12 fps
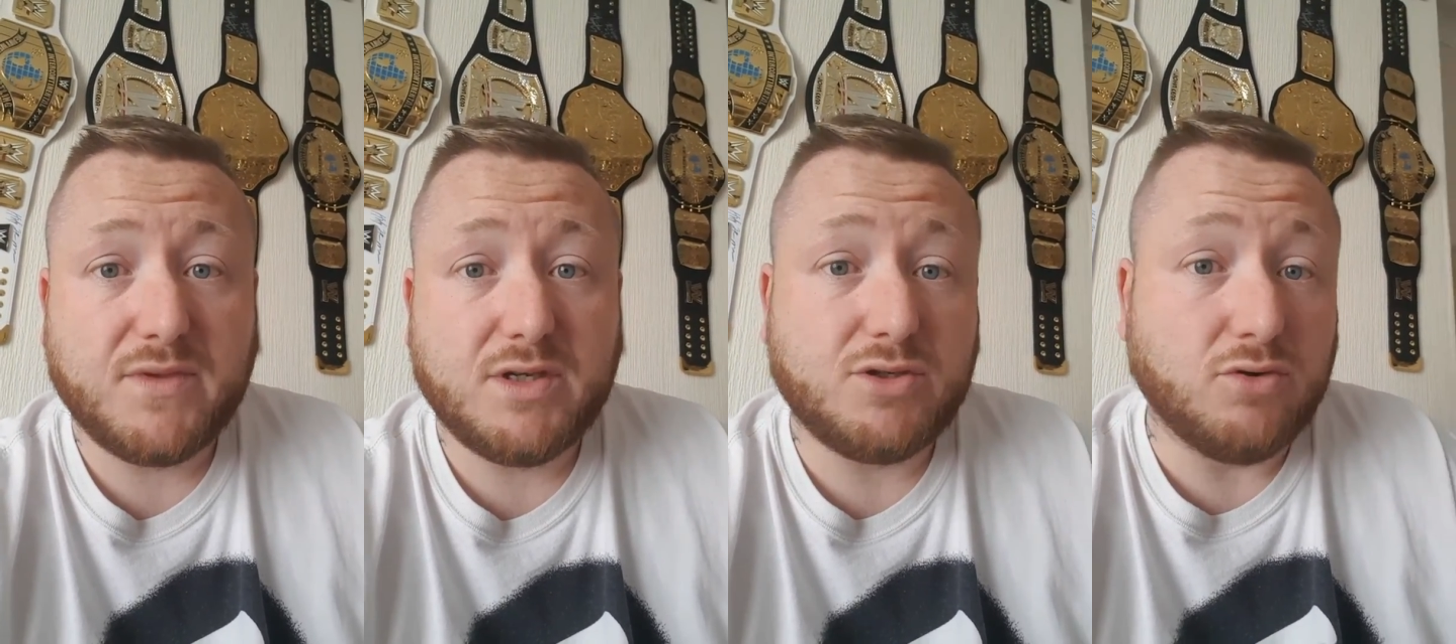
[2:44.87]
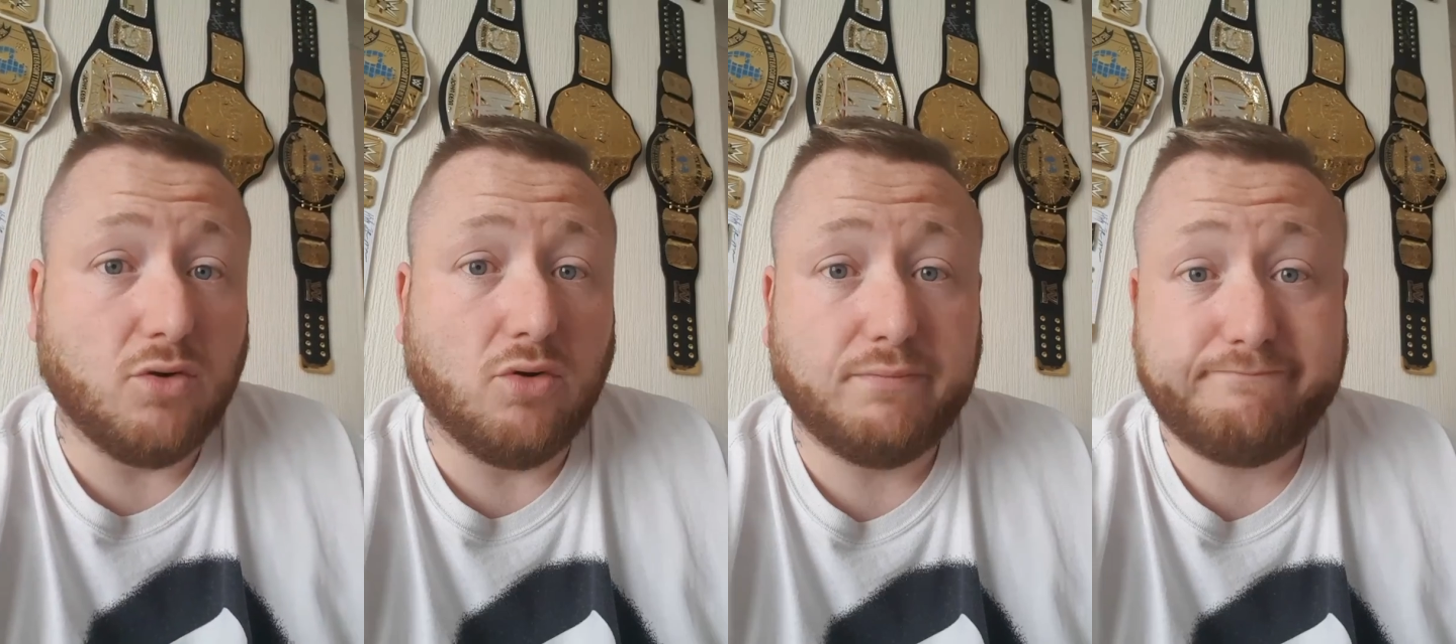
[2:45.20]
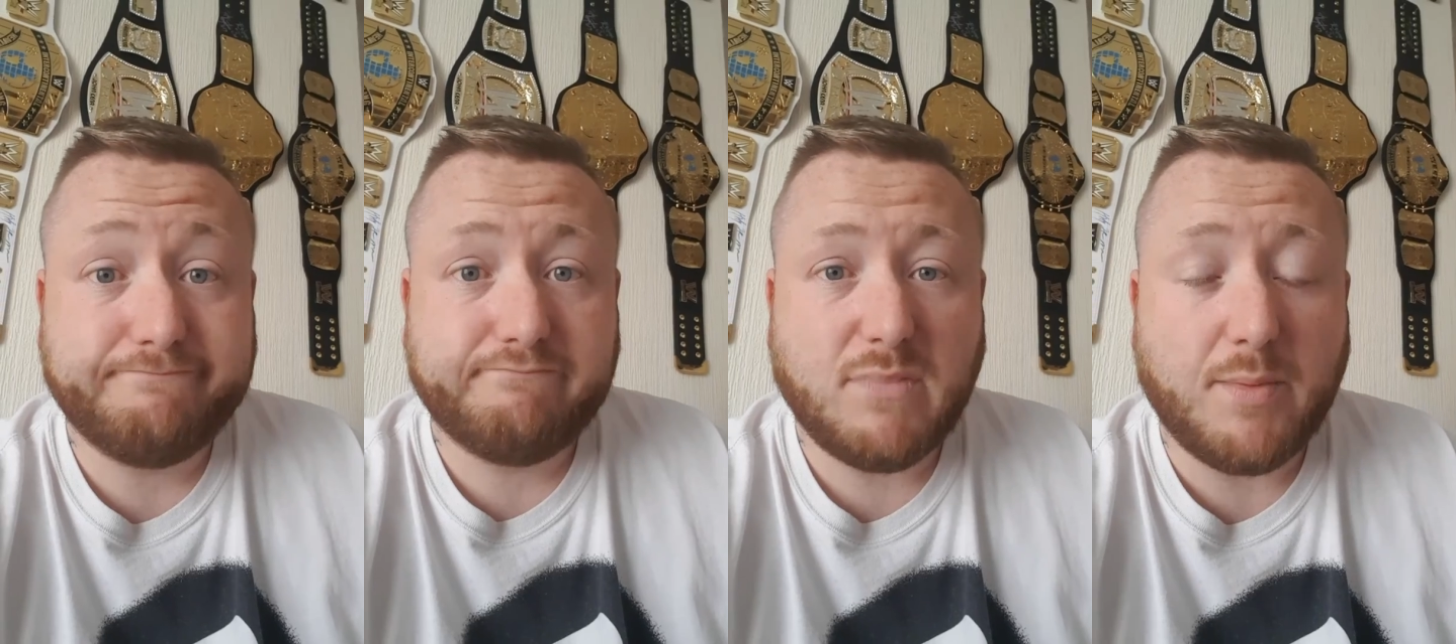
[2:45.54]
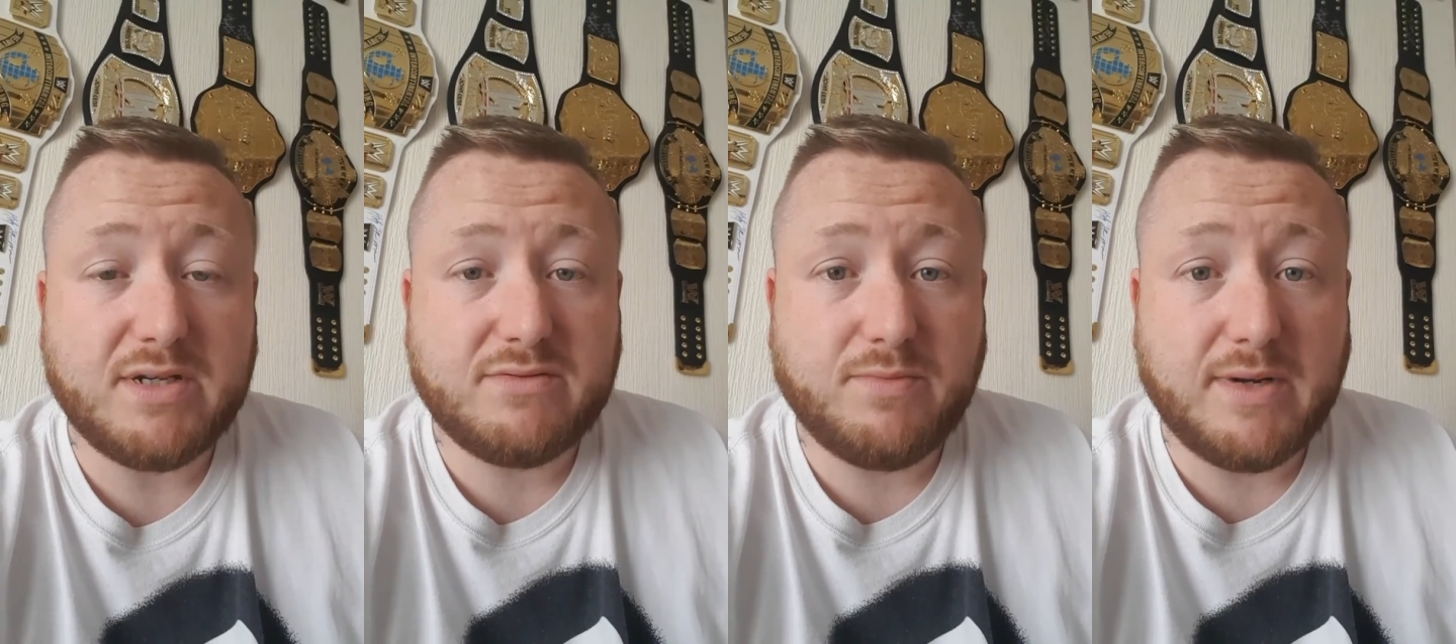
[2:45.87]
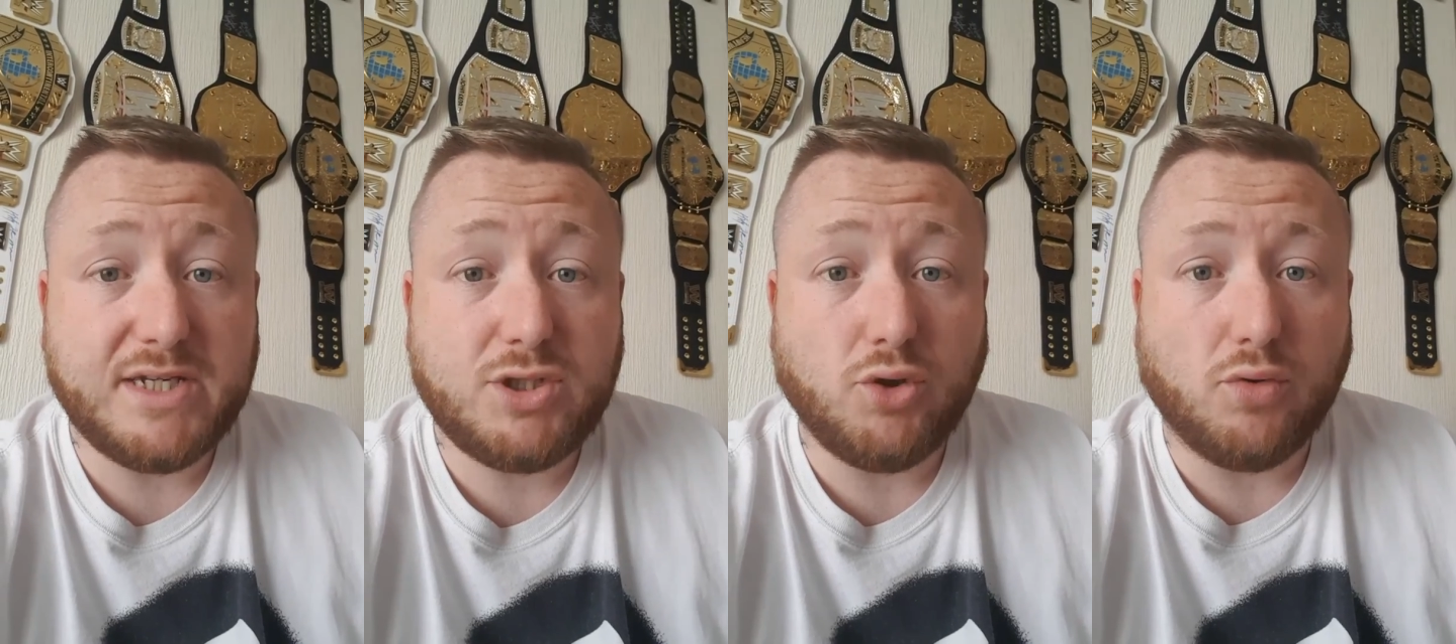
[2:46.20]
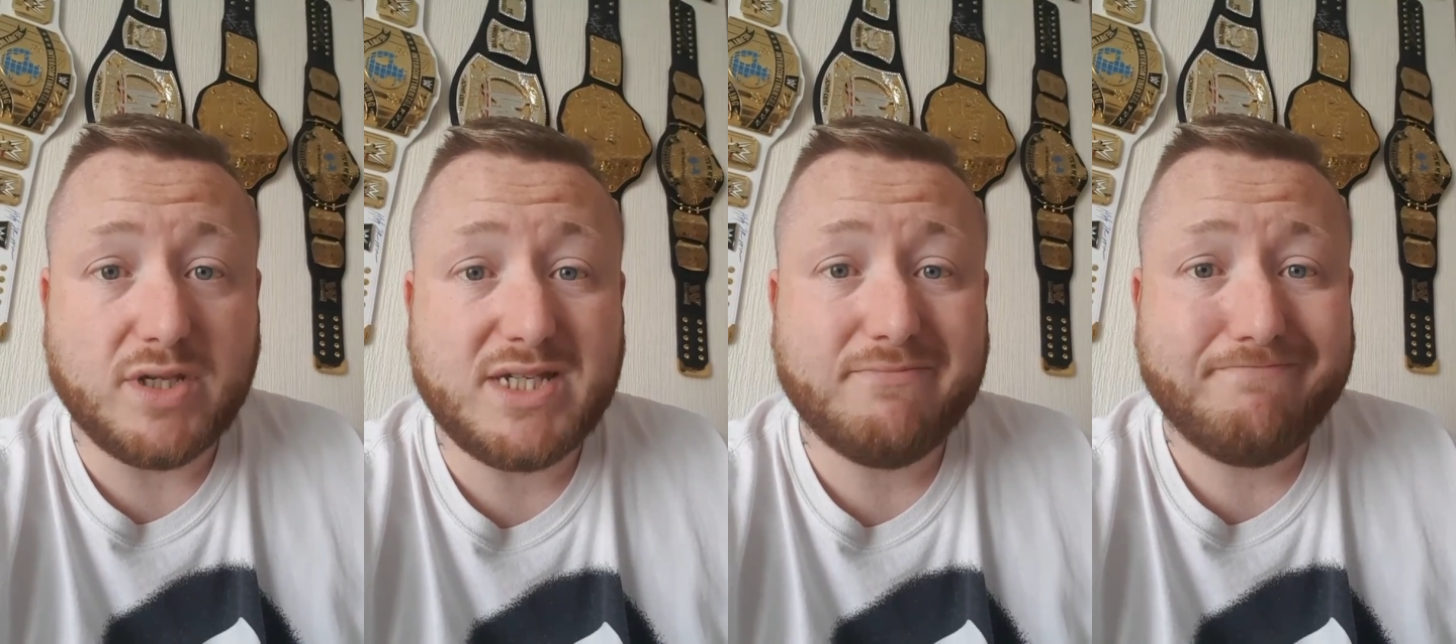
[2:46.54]
So maybe Liz
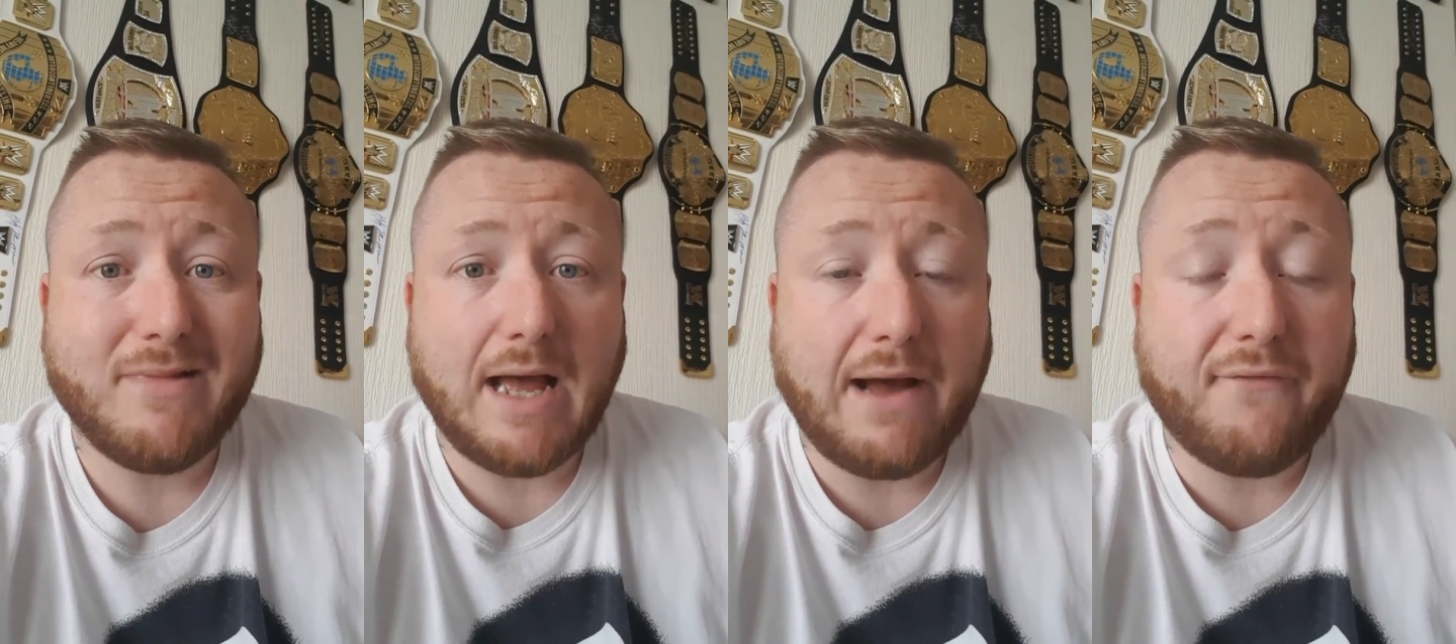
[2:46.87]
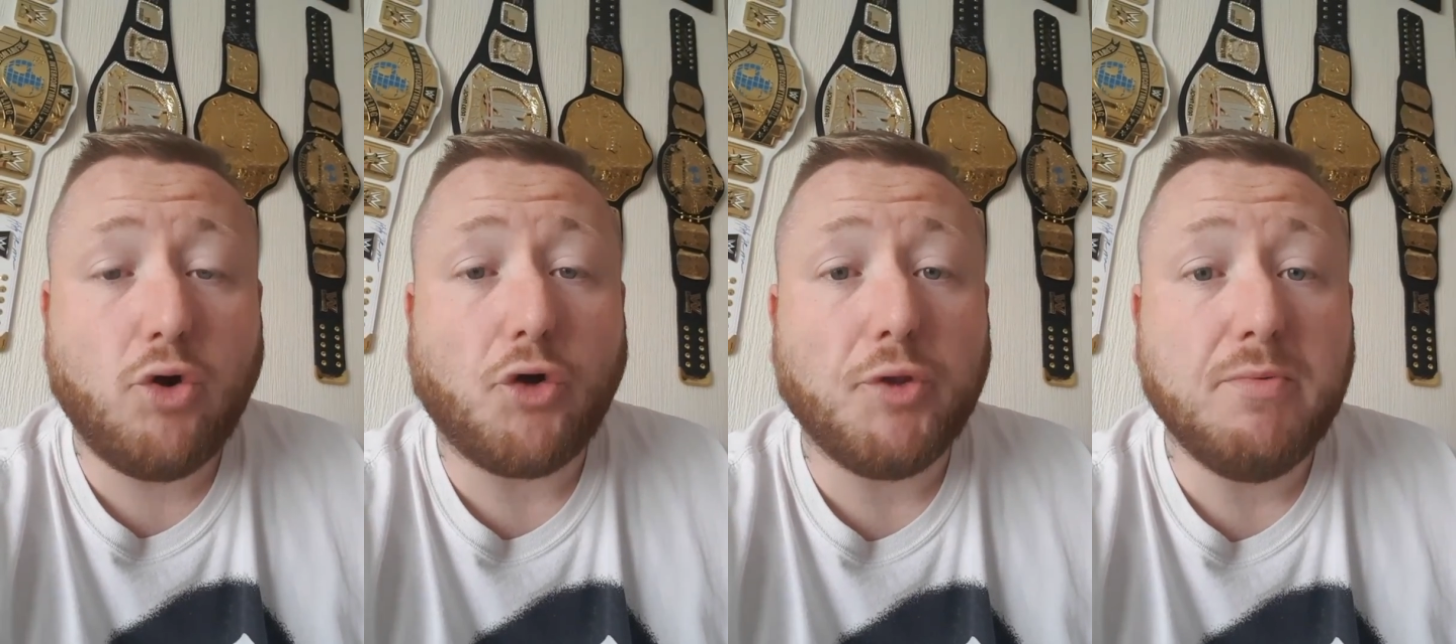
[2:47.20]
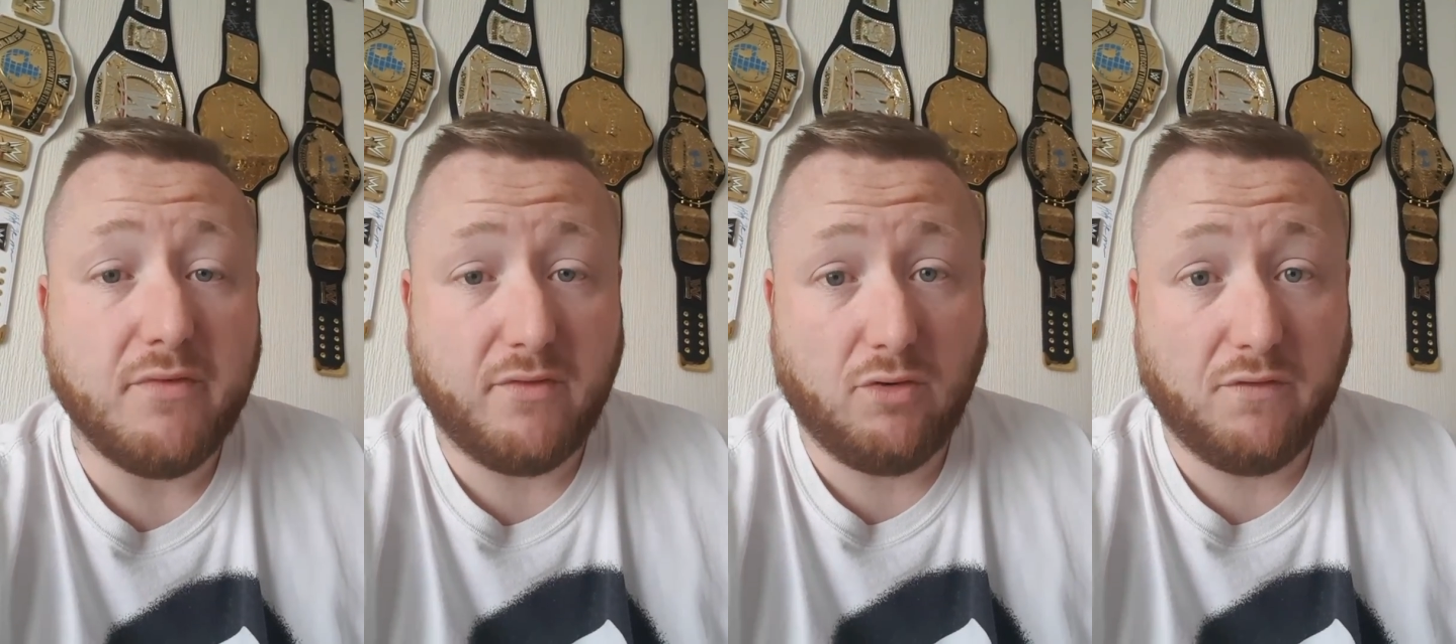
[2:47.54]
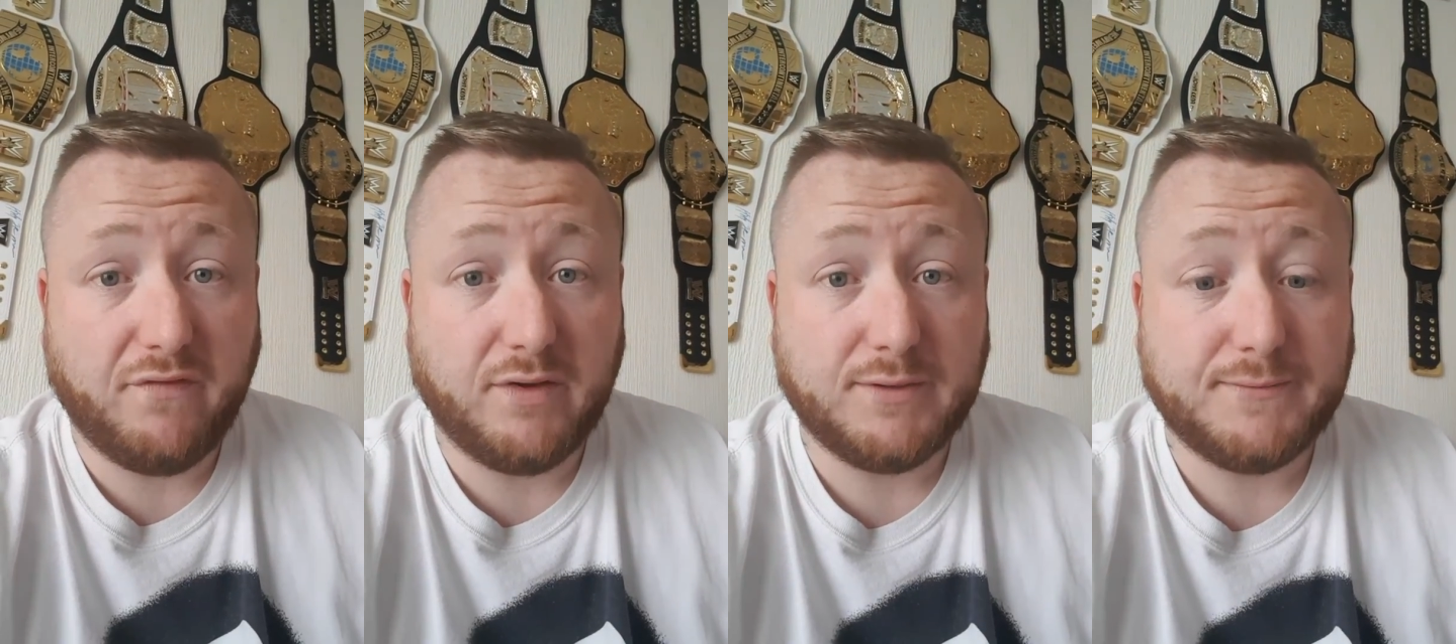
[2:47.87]
Jones, have a look in the mirror, love.